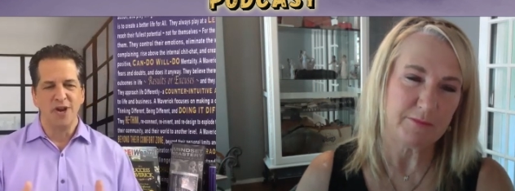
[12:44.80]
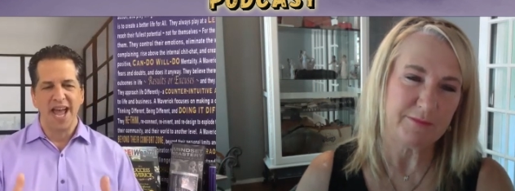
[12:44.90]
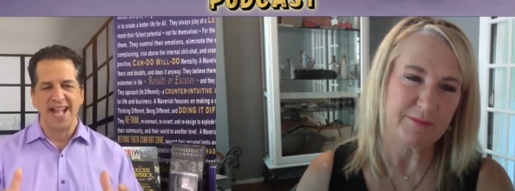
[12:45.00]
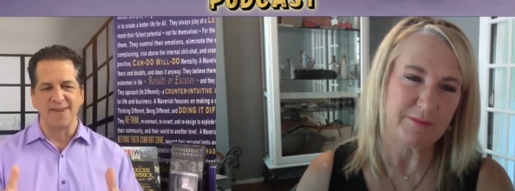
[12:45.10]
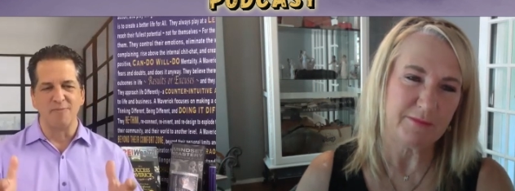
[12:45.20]
Speaker 1: we
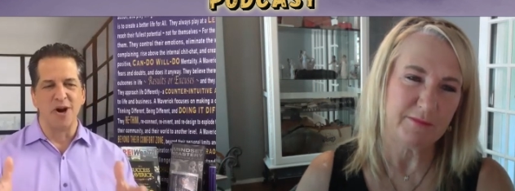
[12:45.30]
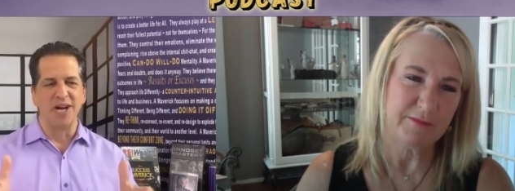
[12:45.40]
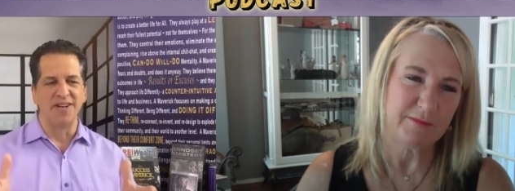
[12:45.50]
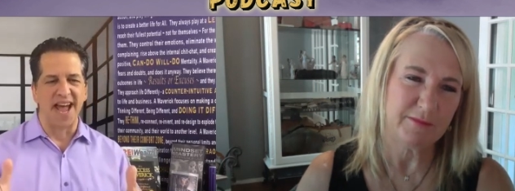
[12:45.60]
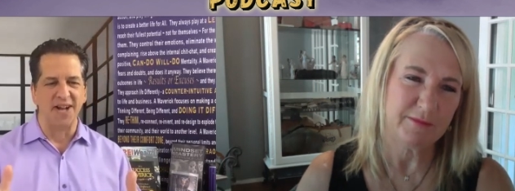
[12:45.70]
had to
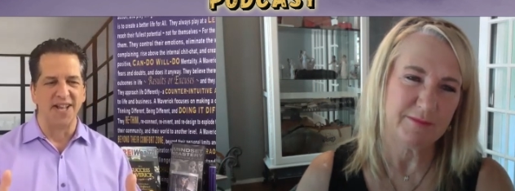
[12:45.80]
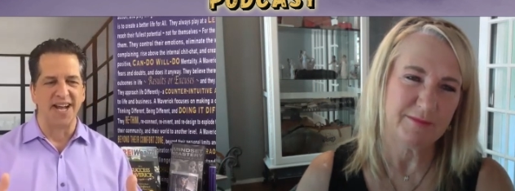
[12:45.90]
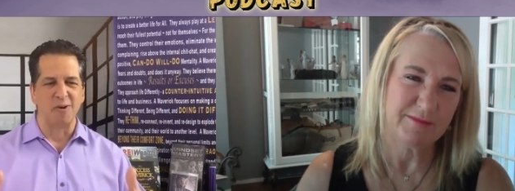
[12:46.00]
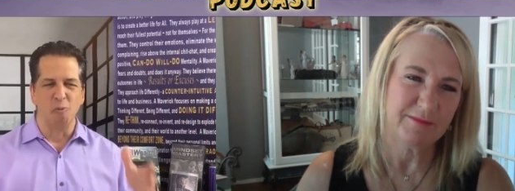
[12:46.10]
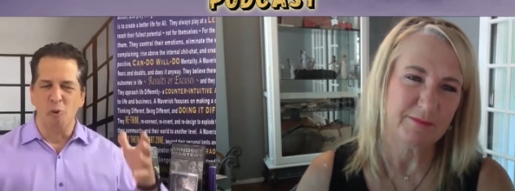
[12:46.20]
boil down
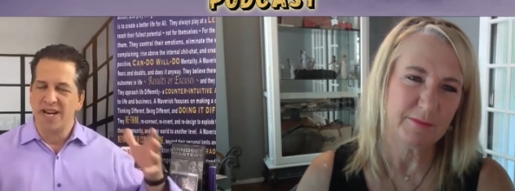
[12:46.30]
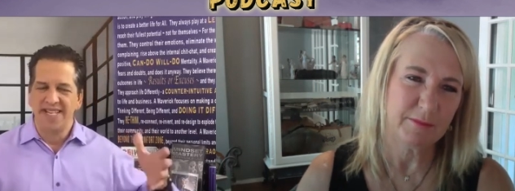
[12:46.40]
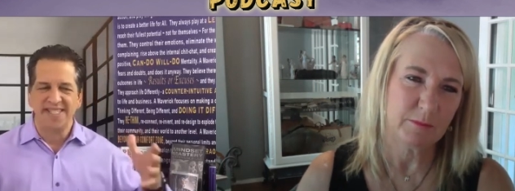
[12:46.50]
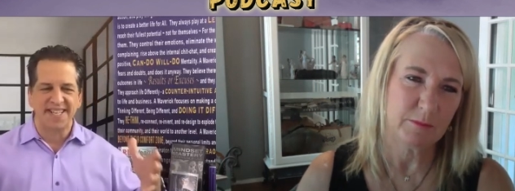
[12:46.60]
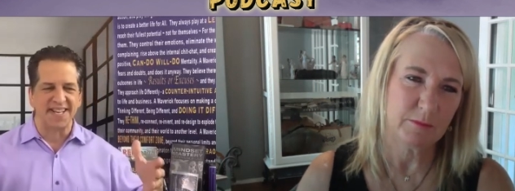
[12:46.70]
like what
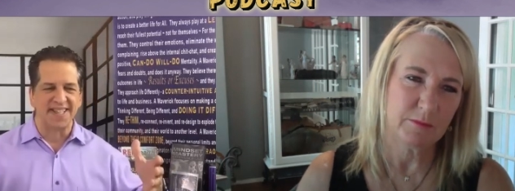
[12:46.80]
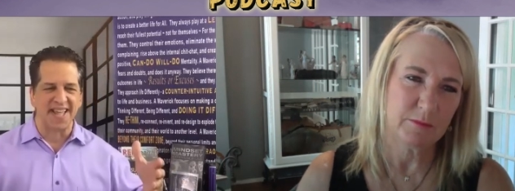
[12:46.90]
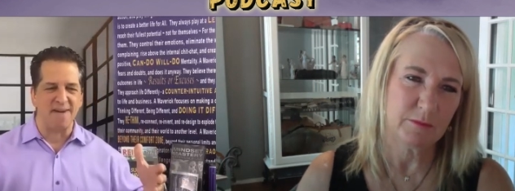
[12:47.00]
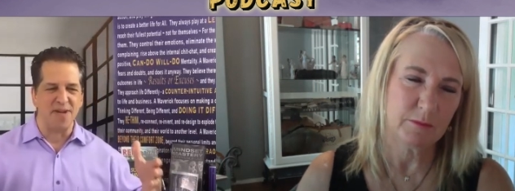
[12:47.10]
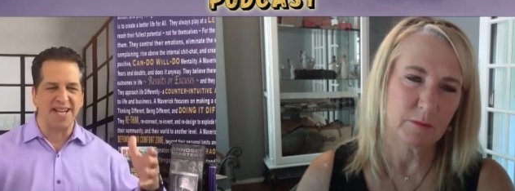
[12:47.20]
is it
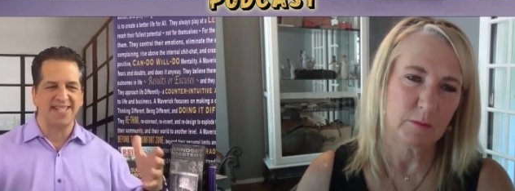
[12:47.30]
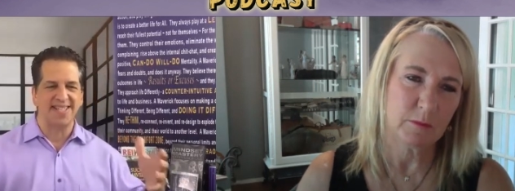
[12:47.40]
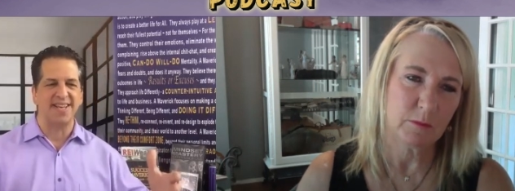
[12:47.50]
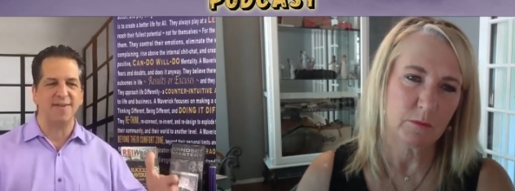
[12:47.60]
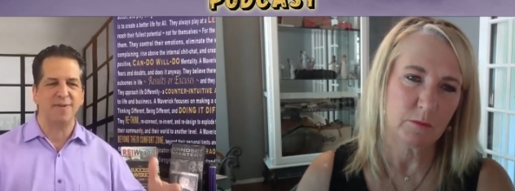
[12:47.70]
that makes
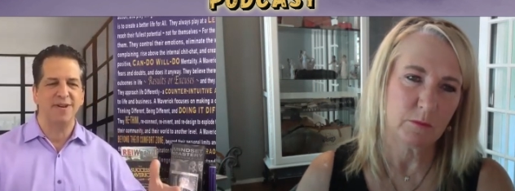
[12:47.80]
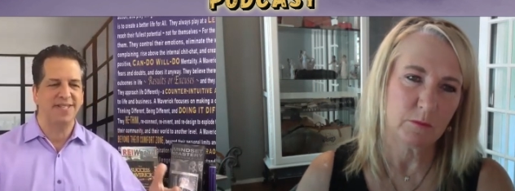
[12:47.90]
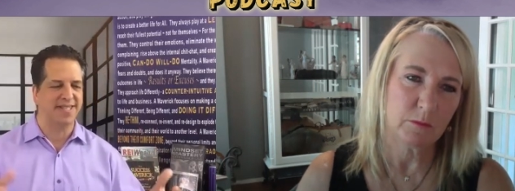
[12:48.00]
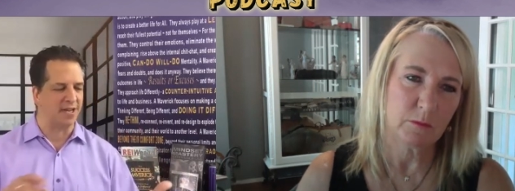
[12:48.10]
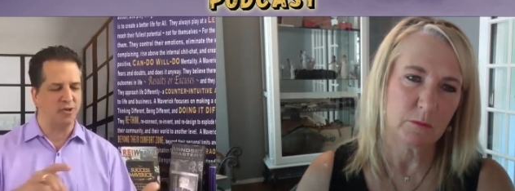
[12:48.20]
the
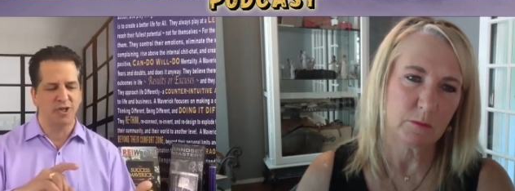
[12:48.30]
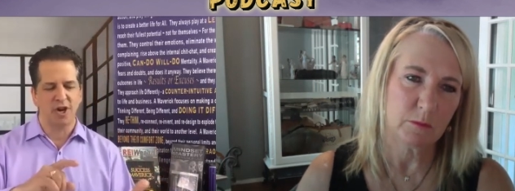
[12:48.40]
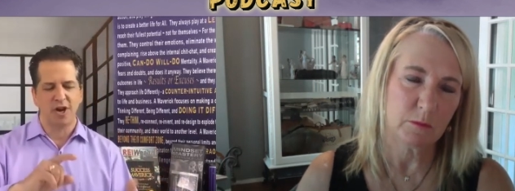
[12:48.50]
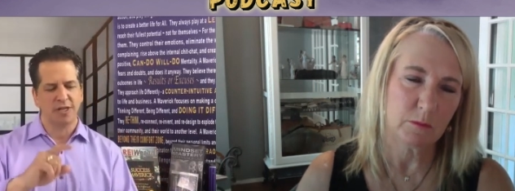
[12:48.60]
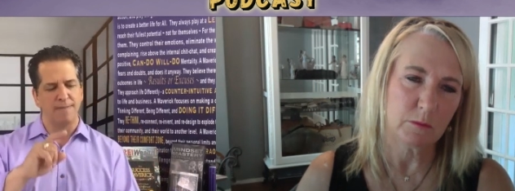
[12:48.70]
difference and you
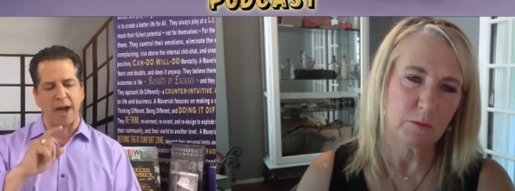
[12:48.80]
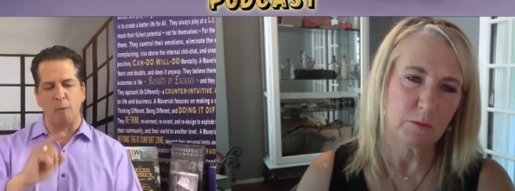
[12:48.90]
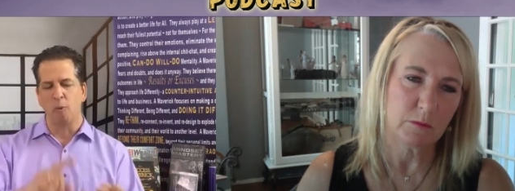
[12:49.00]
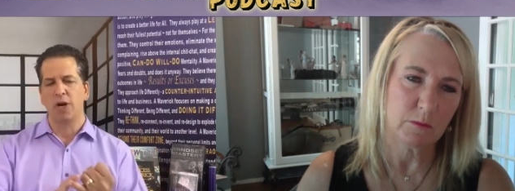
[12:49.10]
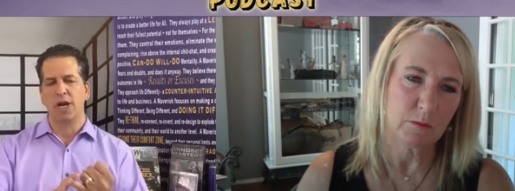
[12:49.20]
talked
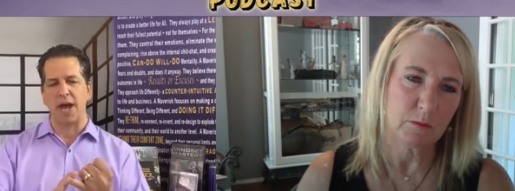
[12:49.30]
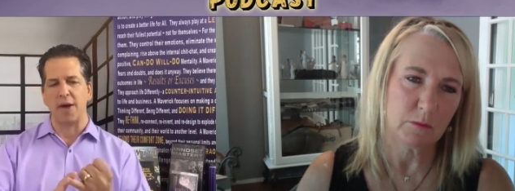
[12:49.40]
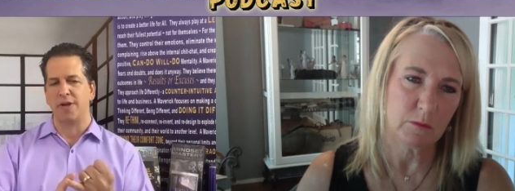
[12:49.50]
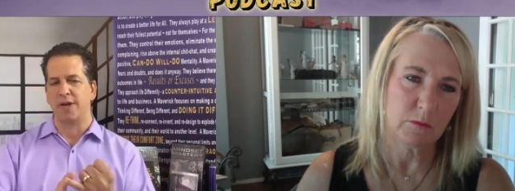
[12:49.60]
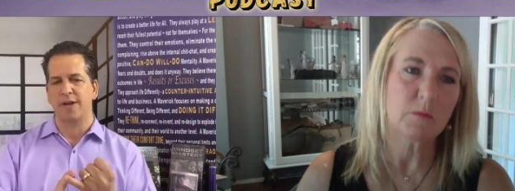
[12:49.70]
about work
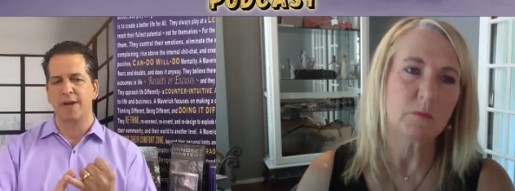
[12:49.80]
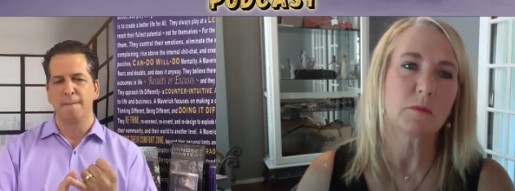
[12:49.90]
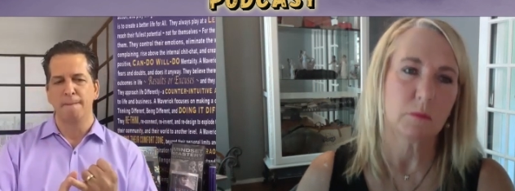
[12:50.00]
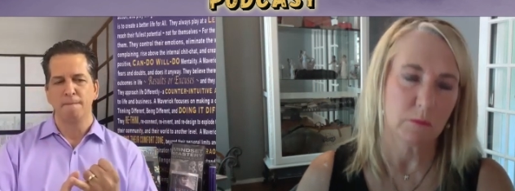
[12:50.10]
ethic